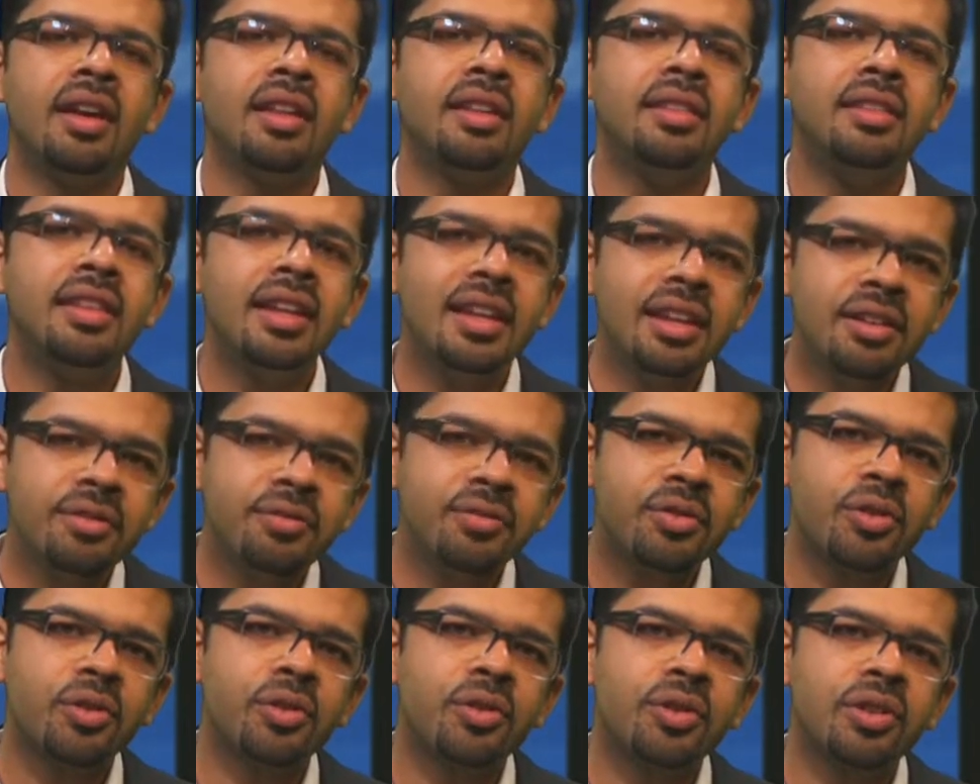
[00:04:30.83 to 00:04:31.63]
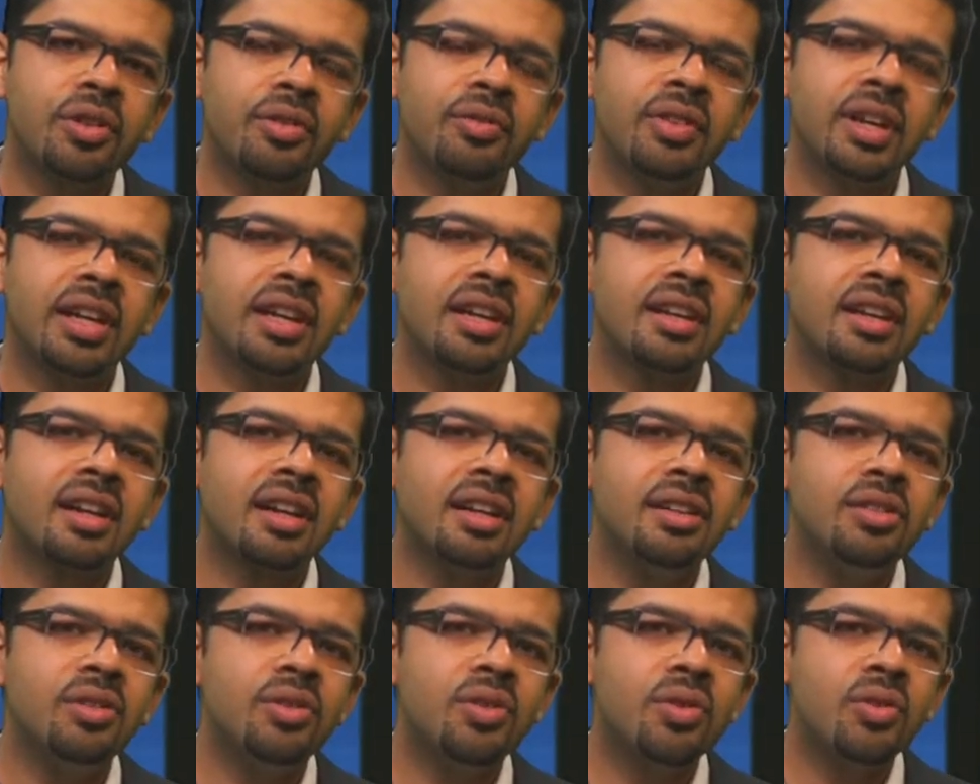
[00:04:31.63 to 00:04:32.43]
Therefore, we can
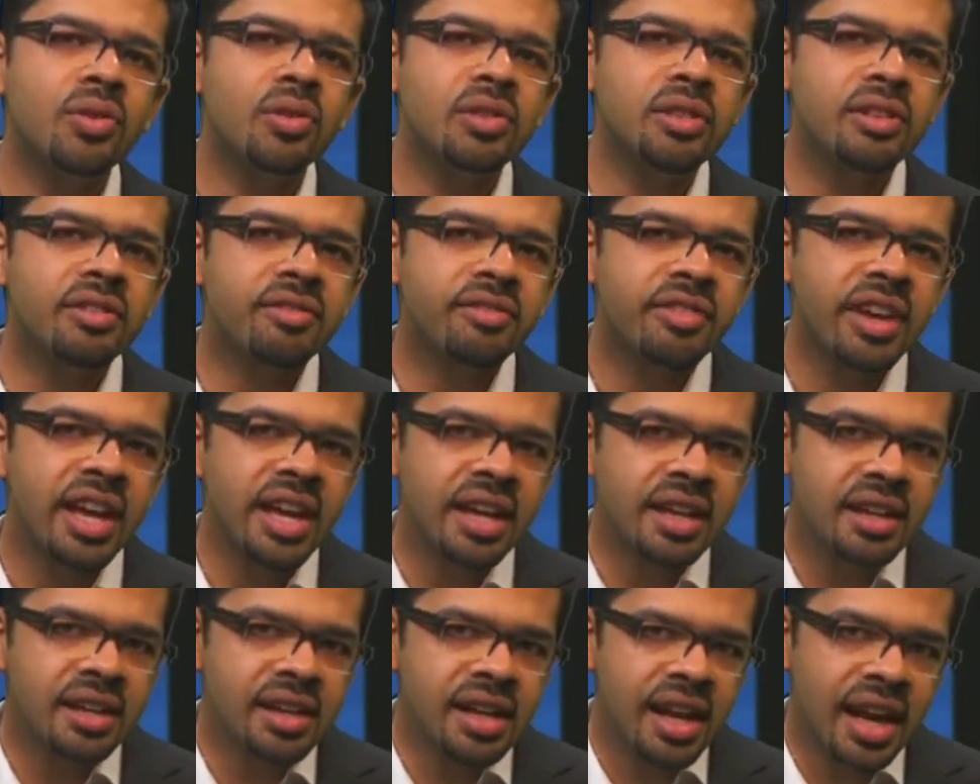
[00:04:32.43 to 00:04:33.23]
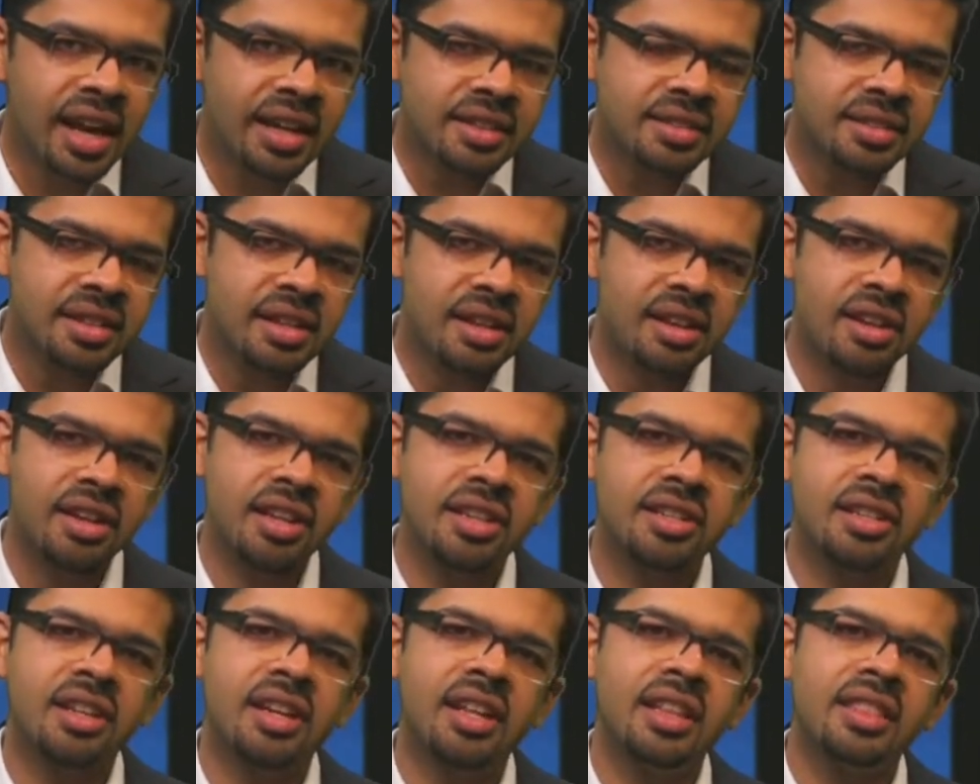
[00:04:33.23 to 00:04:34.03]
control the vehicle
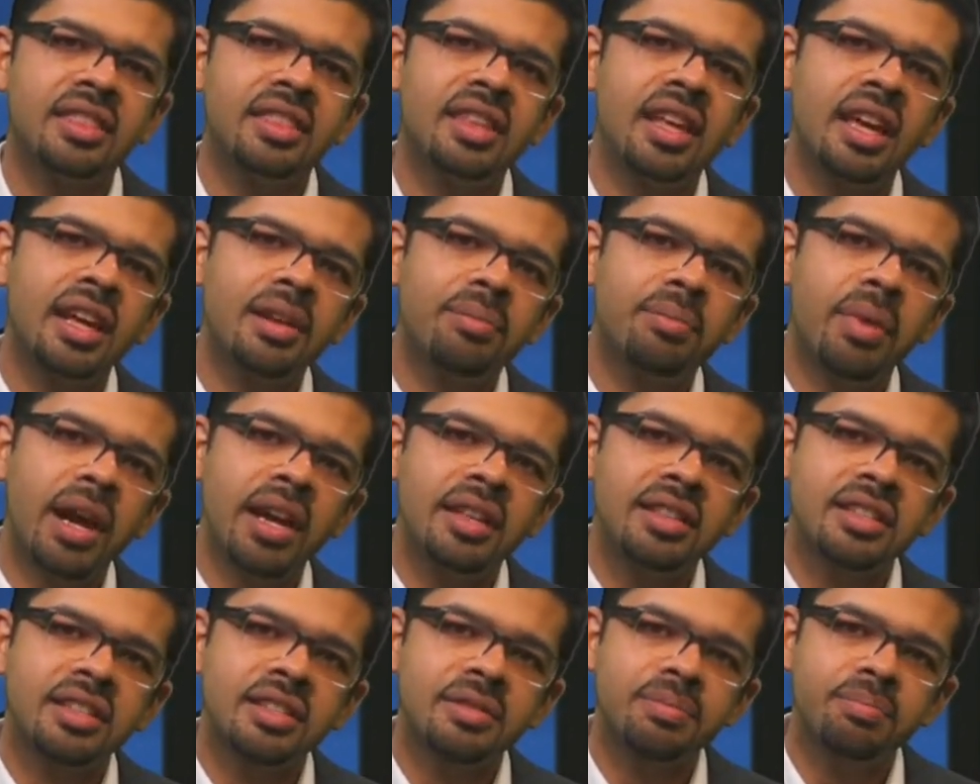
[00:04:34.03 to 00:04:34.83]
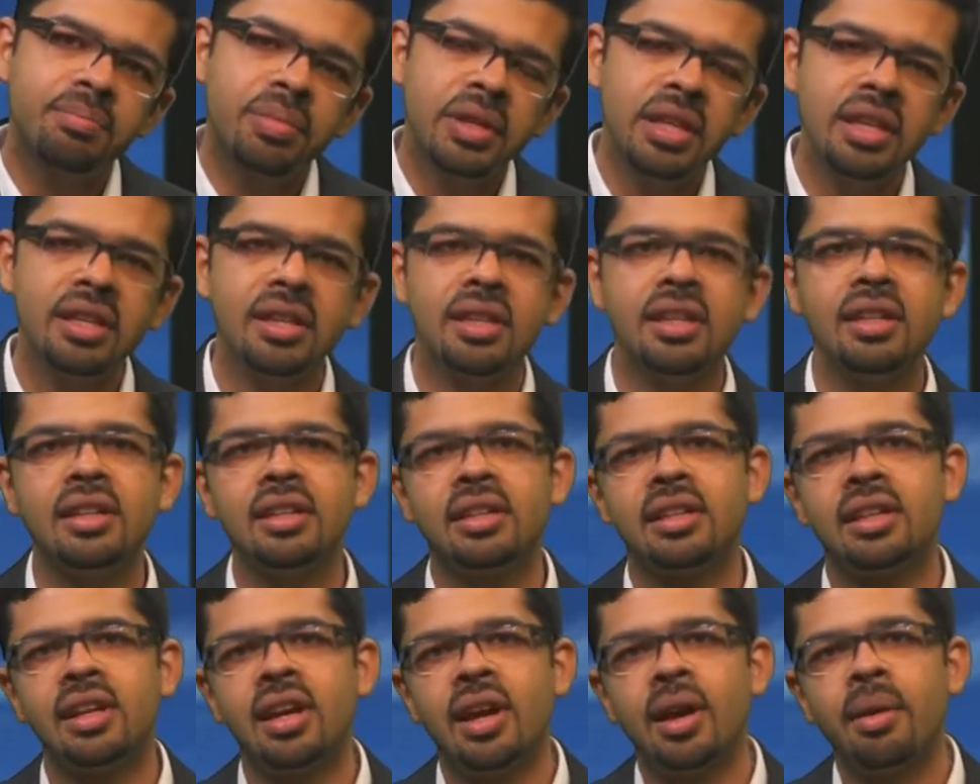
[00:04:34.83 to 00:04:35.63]
acceleration and thereby the
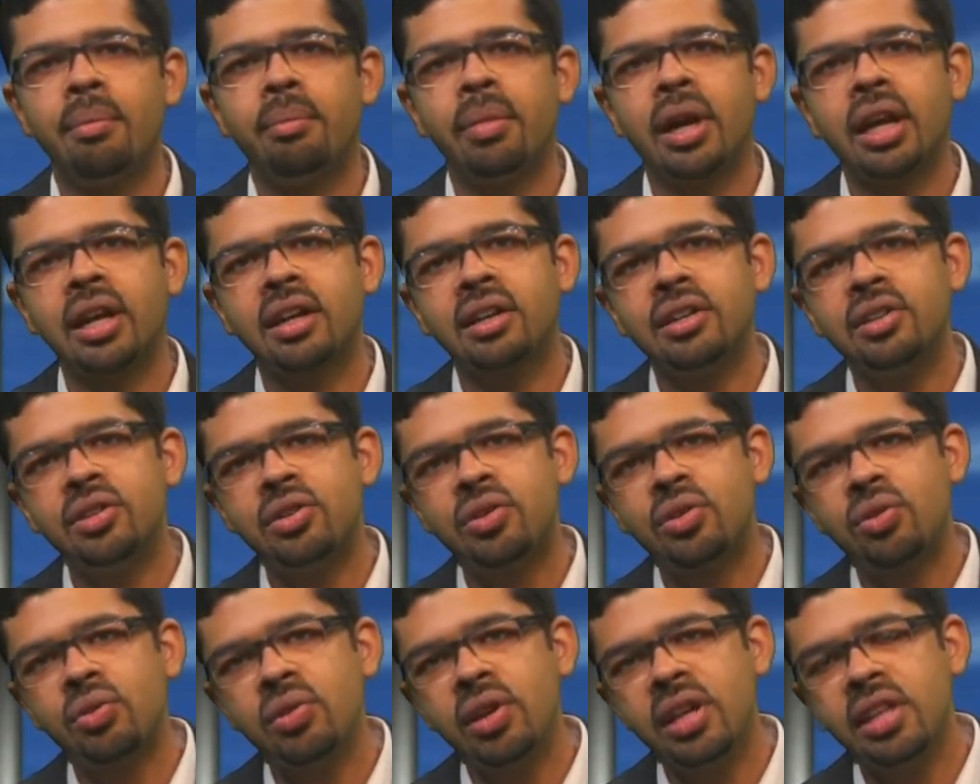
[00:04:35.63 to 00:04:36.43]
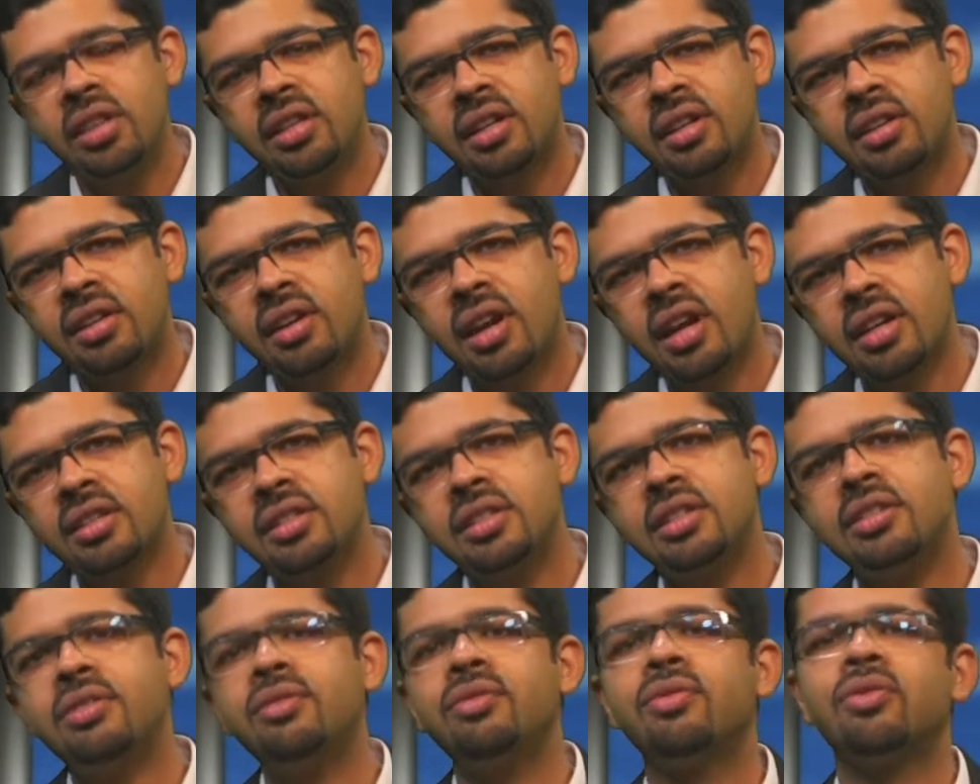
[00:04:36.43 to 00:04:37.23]
speed by controlling the
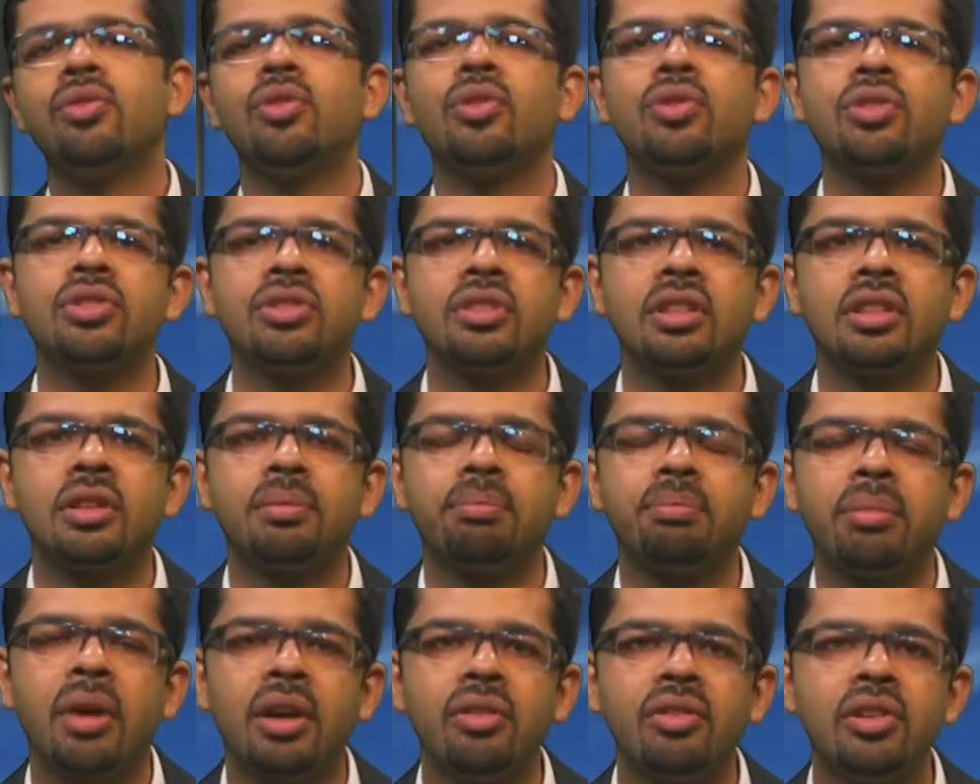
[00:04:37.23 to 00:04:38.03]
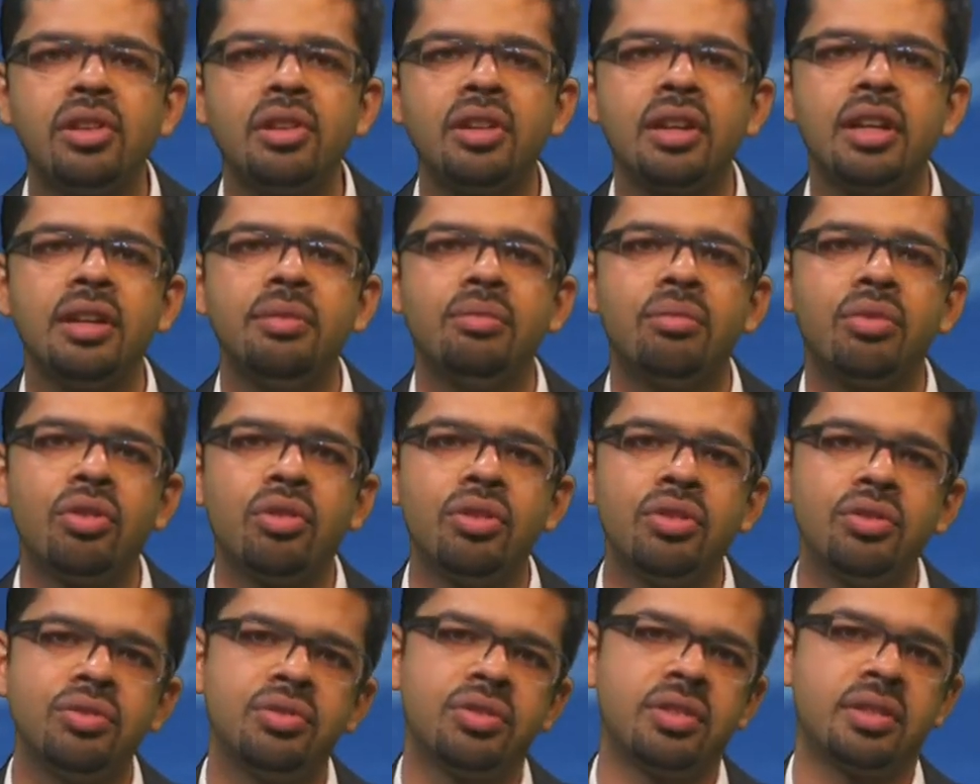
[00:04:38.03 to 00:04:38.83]
traction force that the powertrain
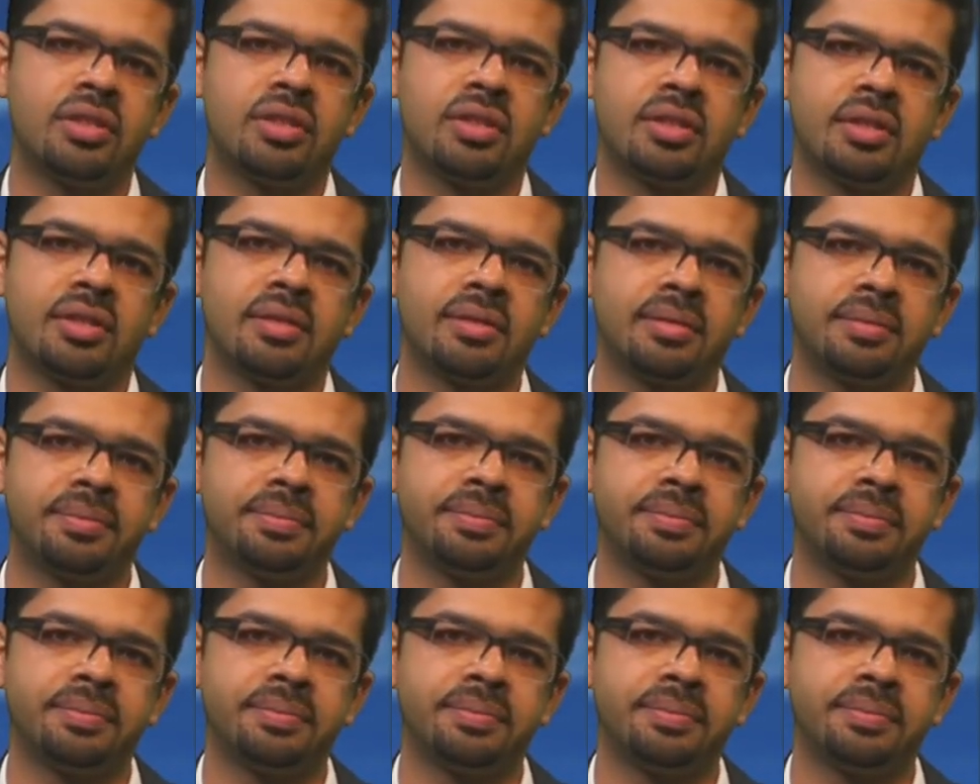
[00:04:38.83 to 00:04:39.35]
produces.